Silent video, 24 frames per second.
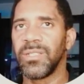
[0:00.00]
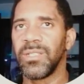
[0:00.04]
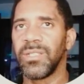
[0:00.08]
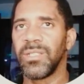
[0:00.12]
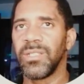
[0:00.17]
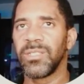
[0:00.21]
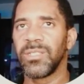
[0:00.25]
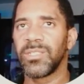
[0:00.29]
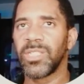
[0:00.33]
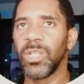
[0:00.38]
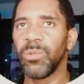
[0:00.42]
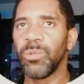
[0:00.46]

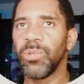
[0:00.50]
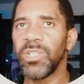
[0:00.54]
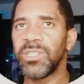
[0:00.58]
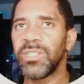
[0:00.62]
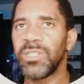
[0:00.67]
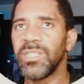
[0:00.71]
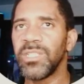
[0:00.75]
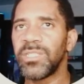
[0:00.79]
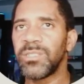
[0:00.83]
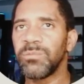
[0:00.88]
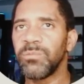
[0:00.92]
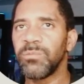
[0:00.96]
So
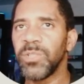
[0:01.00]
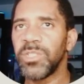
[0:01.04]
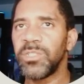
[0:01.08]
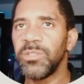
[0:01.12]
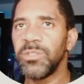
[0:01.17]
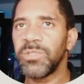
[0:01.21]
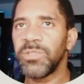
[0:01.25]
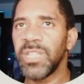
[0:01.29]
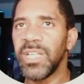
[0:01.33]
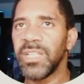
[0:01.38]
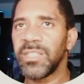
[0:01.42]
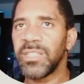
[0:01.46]
what
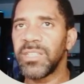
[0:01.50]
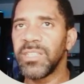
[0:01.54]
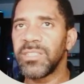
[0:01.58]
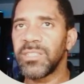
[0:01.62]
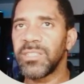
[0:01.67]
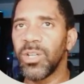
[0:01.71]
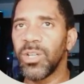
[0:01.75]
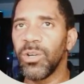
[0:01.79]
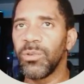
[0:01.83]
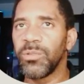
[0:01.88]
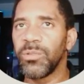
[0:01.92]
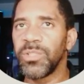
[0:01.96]
you think this
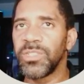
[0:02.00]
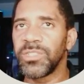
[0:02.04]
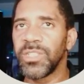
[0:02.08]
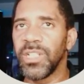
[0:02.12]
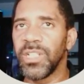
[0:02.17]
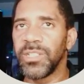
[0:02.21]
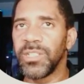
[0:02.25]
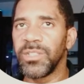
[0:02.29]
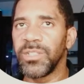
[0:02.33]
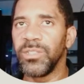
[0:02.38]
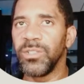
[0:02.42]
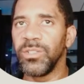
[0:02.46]
code is
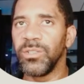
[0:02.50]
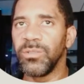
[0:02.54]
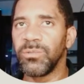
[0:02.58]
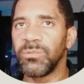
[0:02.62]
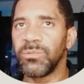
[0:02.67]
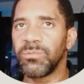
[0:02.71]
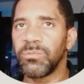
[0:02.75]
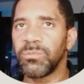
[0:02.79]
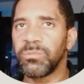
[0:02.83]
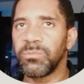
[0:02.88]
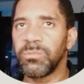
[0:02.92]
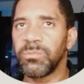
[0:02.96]
gonna do?
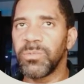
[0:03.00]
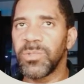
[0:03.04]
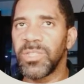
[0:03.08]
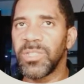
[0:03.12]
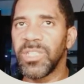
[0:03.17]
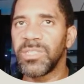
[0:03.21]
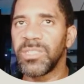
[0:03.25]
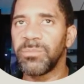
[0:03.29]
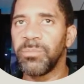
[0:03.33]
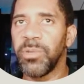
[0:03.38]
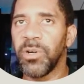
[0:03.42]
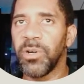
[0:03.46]

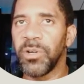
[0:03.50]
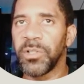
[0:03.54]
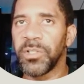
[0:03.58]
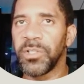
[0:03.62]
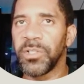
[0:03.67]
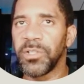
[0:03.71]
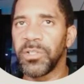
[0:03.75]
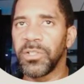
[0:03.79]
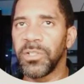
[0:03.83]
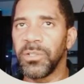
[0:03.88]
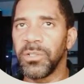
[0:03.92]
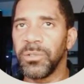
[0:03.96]
This part of
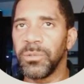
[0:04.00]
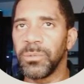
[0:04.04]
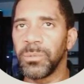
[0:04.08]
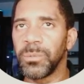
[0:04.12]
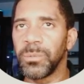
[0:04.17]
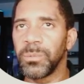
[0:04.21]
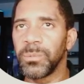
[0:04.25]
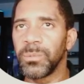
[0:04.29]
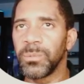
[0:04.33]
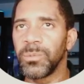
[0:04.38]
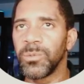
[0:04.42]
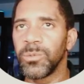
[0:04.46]
the code.
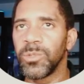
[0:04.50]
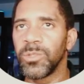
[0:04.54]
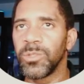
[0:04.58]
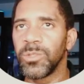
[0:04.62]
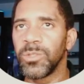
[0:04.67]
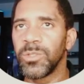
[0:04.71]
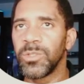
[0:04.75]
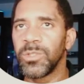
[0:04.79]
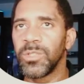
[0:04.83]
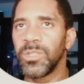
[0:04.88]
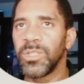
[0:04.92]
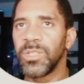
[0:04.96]

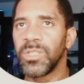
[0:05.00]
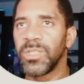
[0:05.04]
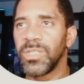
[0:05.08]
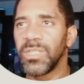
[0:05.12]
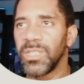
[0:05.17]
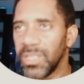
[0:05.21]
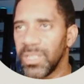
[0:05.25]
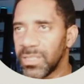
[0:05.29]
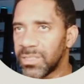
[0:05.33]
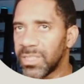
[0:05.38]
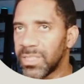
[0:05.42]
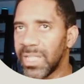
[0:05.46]

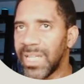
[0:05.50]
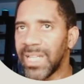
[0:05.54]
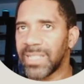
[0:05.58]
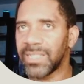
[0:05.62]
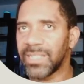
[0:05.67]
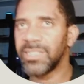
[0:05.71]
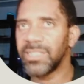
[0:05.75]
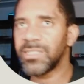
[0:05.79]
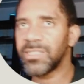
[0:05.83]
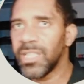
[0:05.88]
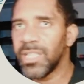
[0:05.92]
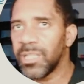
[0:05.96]

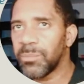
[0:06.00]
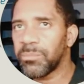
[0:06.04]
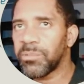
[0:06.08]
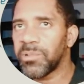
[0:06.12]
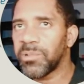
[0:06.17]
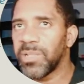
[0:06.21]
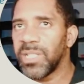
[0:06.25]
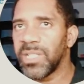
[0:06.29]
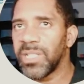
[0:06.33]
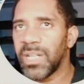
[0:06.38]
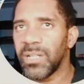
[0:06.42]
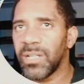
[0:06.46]
Exactly. It's gonna
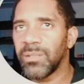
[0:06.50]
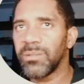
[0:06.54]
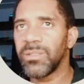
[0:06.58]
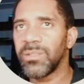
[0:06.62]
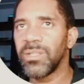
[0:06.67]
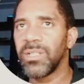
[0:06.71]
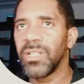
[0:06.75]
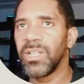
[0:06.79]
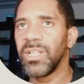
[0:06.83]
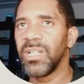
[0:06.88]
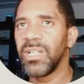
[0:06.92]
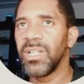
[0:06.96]
print out
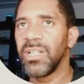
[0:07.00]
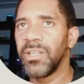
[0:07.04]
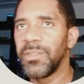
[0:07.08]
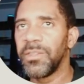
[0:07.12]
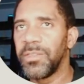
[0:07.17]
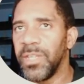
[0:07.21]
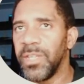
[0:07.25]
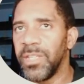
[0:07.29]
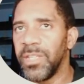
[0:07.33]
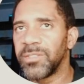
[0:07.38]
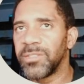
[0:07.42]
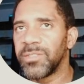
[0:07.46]

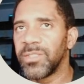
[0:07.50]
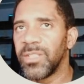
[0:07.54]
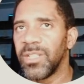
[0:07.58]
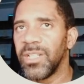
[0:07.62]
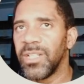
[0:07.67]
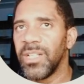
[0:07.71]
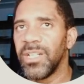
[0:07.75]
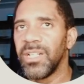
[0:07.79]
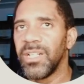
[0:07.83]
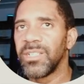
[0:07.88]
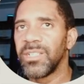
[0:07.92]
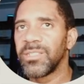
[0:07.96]
this.
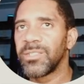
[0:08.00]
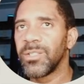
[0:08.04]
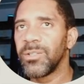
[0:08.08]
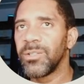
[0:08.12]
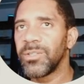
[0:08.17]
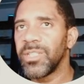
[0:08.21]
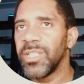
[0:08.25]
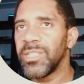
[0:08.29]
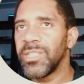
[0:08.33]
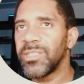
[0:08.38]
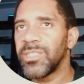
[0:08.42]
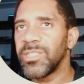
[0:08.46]
So
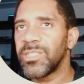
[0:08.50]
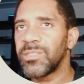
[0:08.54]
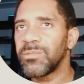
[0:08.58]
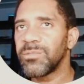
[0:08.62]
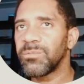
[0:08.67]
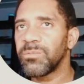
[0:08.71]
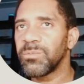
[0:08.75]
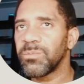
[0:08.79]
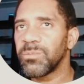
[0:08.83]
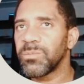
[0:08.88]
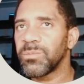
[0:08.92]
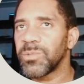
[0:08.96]
this
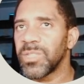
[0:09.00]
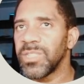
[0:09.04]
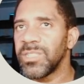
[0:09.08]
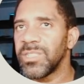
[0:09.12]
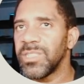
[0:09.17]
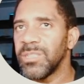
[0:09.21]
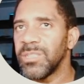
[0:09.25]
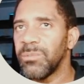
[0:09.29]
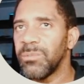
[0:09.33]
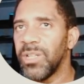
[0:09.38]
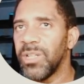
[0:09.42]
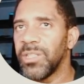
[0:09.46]

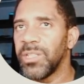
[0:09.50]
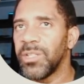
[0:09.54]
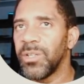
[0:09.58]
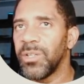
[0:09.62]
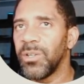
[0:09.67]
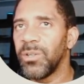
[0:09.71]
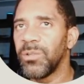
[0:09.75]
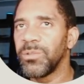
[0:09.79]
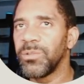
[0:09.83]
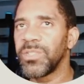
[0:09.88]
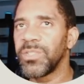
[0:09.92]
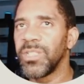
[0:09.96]
is one of
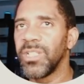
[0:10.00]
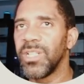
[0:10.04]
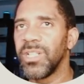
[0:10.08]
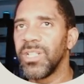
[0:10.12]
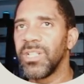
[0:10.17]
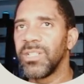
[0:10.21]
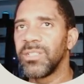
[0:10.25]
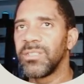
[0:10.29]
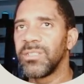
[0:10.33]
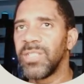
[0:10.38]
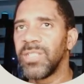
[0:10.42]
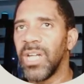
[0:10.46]
those
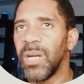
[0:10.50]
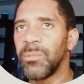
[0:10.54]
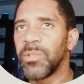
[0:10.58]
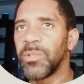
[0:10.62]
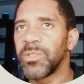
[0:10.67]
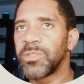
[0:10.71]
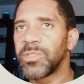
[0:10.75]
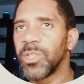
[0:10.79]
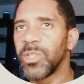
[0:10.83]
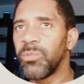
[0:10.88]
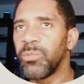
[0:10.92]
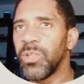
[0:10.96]
doubles.
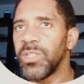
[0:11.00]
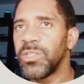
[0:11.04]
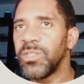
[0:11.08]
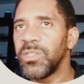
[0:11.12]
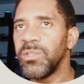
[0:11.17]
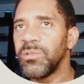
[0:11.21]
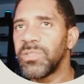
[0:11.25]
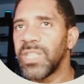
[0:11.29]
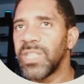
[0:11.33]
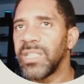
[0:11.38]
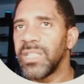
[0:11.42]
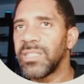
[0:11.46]
So what do
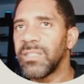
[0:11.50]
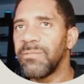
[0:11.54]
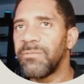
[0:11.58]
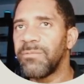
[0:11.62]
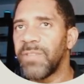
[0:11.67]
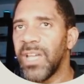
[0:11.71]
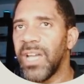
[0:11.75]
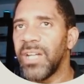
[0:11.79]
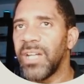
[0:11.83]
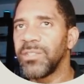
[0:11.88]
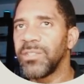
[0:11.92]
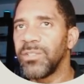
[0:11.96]
you think the
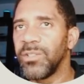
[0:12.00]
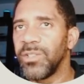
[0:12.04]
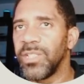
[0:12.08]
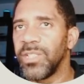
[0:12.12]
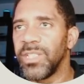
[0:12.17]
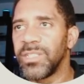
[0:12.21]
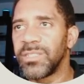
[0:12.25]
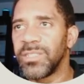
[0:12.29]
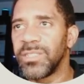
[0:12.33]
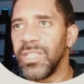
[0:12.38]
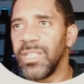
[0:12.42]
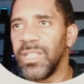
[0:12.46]
value of
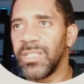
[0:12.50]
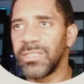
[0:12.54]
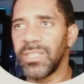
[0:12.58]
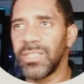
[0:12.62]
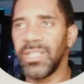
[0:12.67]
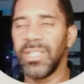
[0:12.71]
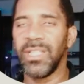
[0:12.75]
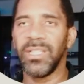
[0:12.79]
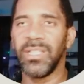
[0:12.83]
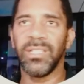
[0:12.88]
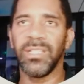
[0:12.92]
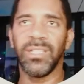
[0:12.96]
this is?
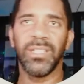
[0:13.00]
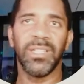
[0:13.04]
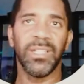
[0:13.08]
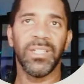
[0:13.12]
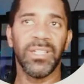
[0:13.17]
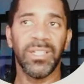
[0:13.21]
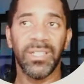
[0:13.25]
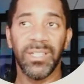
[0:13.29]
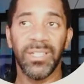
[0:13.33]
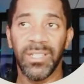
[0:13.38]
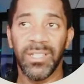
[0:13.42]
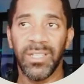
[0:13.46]
And
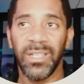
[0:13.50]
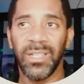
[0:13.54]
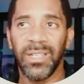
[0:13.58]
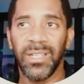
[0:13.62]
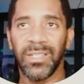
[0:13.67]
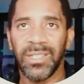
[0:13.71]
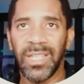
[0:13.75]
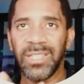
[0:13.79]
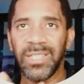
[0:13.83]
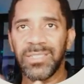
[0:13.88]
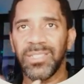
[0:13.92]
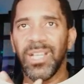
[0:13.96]

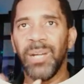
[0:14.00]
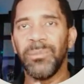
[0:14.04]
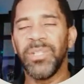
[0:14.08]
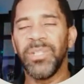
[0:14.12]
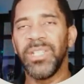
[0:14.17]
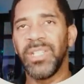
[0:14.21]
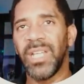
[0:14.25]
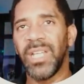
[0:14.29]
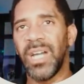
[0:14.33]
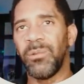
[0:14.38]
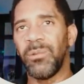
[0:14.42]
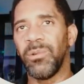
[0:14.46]
that's coming
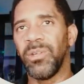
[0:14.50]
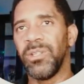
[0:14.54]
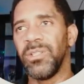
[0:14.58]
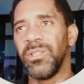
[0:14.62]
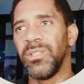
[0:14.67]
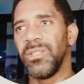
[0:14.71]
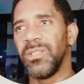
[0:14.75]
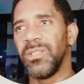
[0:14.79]
in our